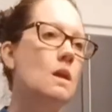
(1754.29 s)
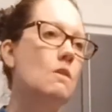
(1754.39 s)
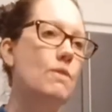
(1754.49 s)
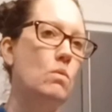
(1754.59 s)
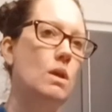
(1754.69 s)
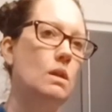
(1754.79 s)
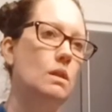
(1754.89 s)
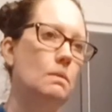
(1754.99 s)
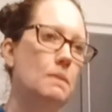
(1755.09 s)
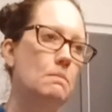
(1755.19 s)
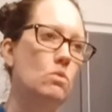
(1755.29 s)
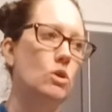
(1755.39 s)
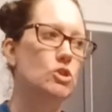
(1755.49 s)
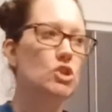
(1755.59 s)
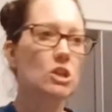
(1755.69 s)
if I want a little bit
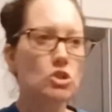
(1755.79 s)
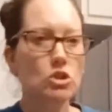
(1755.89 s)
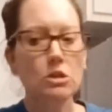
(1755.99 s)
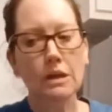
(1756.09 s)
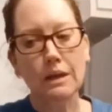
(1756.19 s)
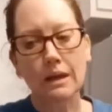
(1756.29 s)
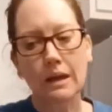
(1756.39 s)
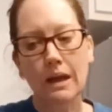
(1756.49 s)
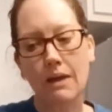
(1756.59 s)
more ginger in it,